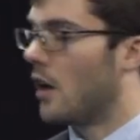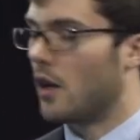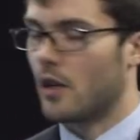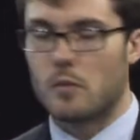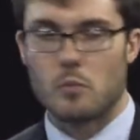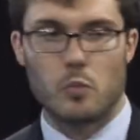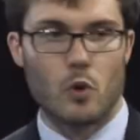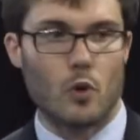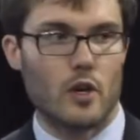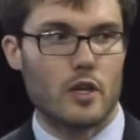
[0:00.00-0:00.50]

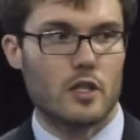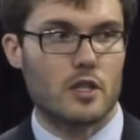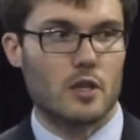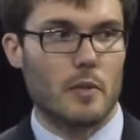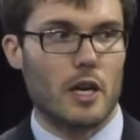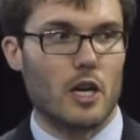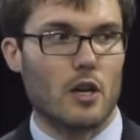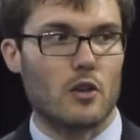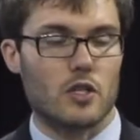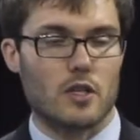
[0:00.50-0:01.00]
Imported
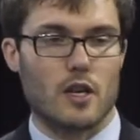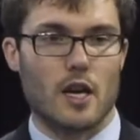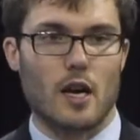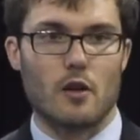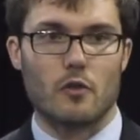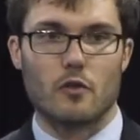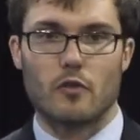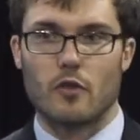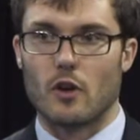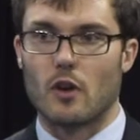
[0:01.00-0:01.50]
tomatoes
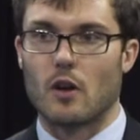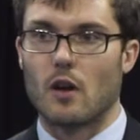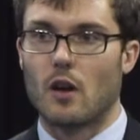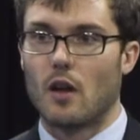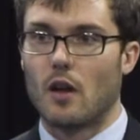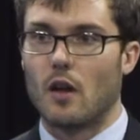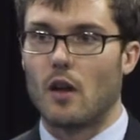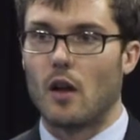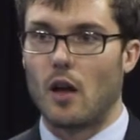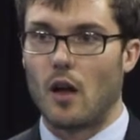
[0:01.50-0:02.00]
account for
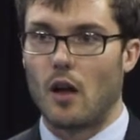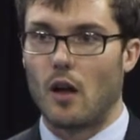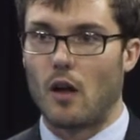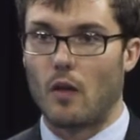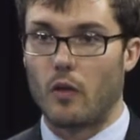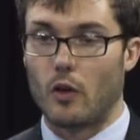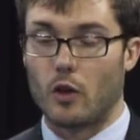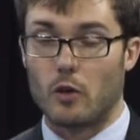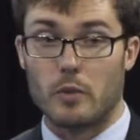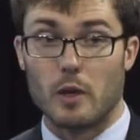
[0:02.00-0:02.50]

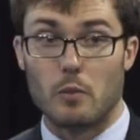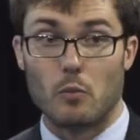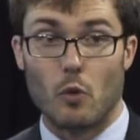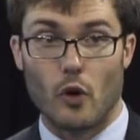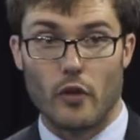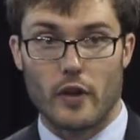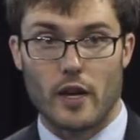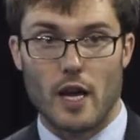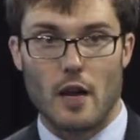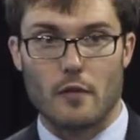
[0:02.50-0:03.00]
a little bit
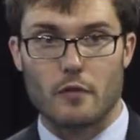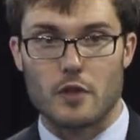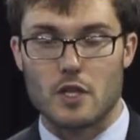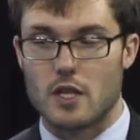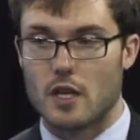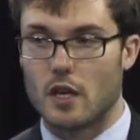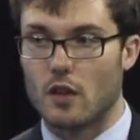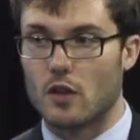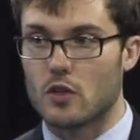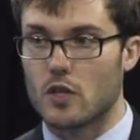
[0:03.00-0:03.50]
more than half of
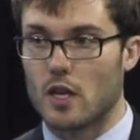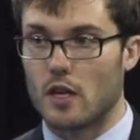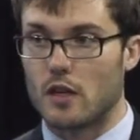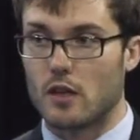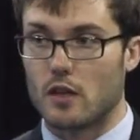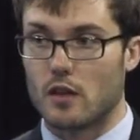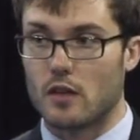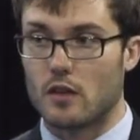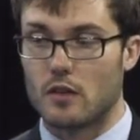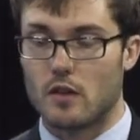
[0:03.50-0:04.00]
sales,
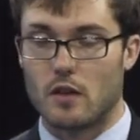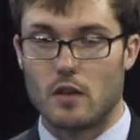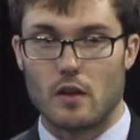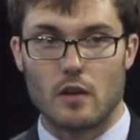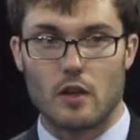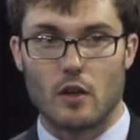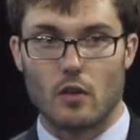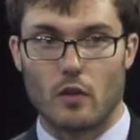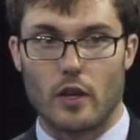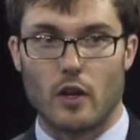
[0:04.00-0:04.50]
and
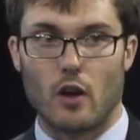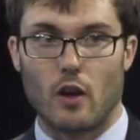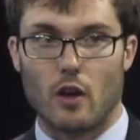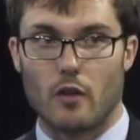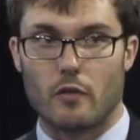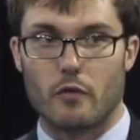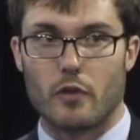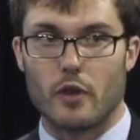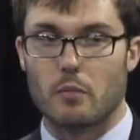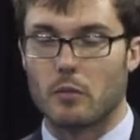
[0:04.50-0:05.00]
nearly all
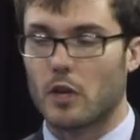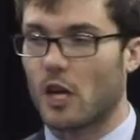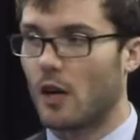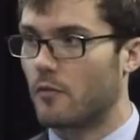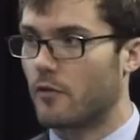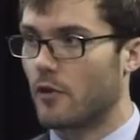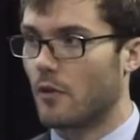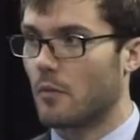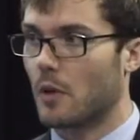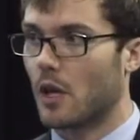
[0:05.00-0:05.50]
of them
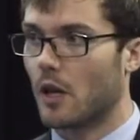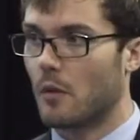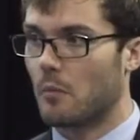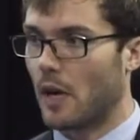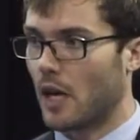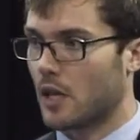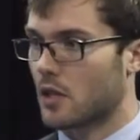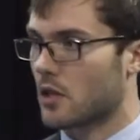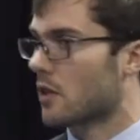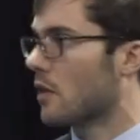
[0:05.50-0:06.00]
come from
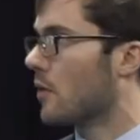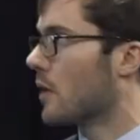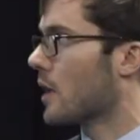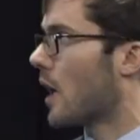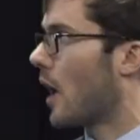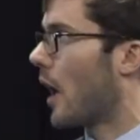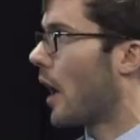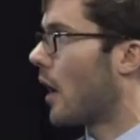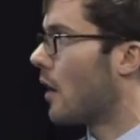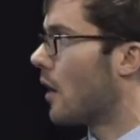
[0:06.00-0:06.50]
Mexico and
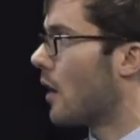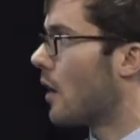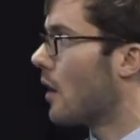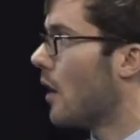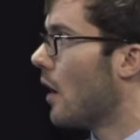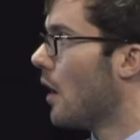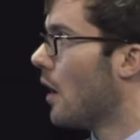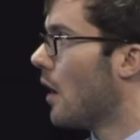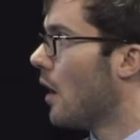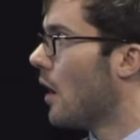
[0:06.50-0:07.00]
Canada.
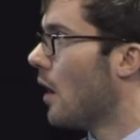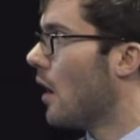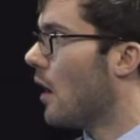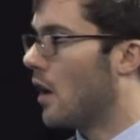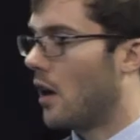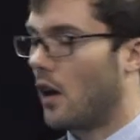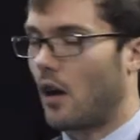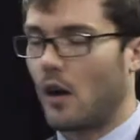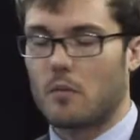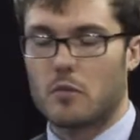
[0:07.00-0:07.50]

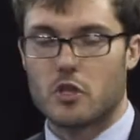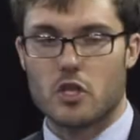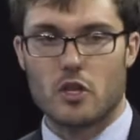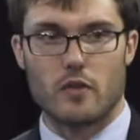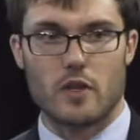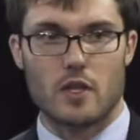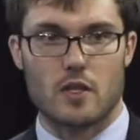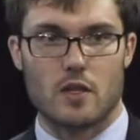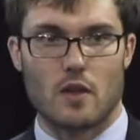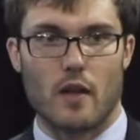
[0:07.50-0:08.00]
So
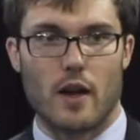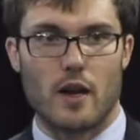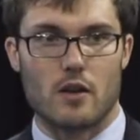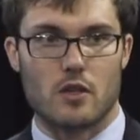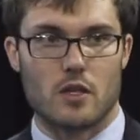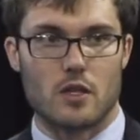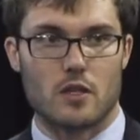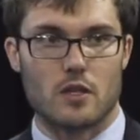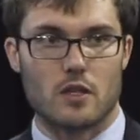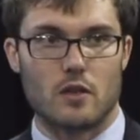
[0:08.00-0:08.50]
this
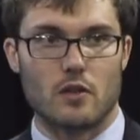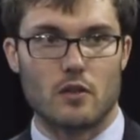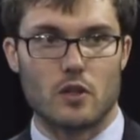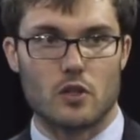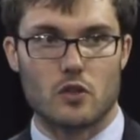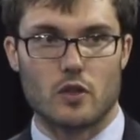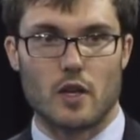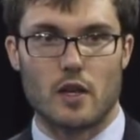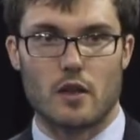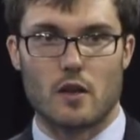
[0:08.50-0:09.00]
allows us to
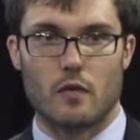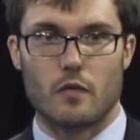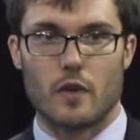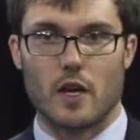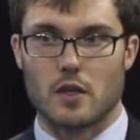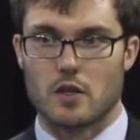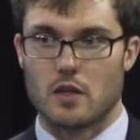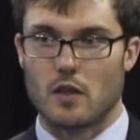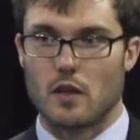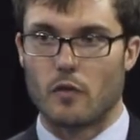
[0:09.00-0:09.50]
illustrate the
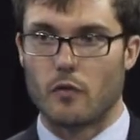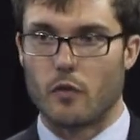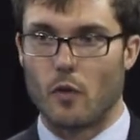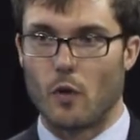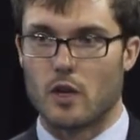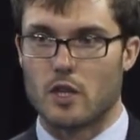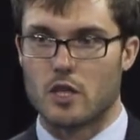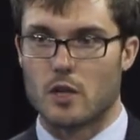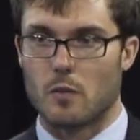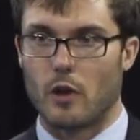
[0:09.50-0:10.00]
effects of the
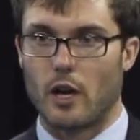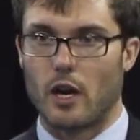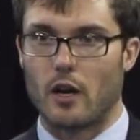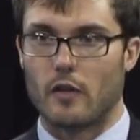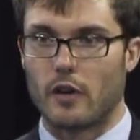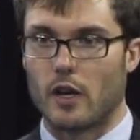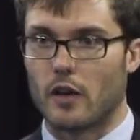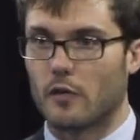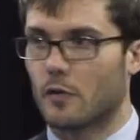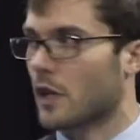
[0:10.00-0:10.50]
foreign supplier
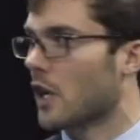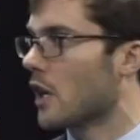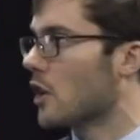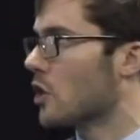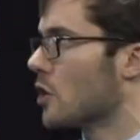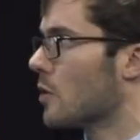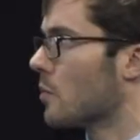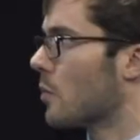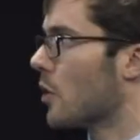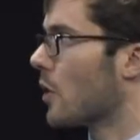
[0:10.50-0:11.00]

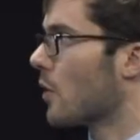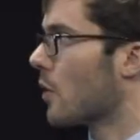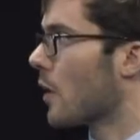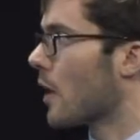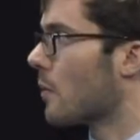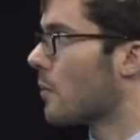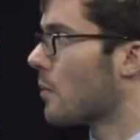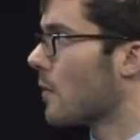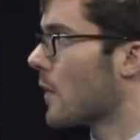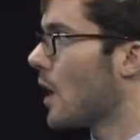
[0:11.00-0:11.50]
verification program.